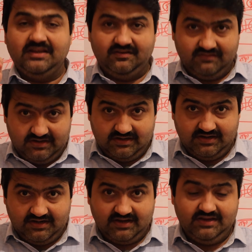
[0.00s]
In one
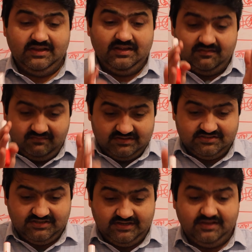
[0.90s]
country, one
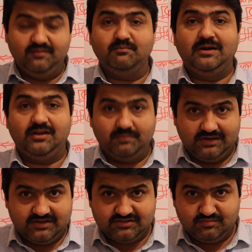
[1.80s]
city, multiple
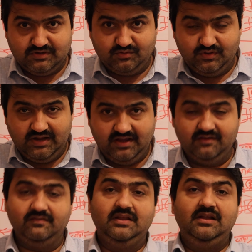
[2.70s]
customer could
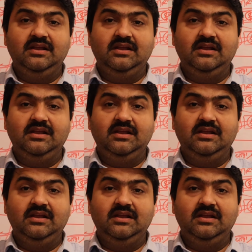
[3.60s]
have.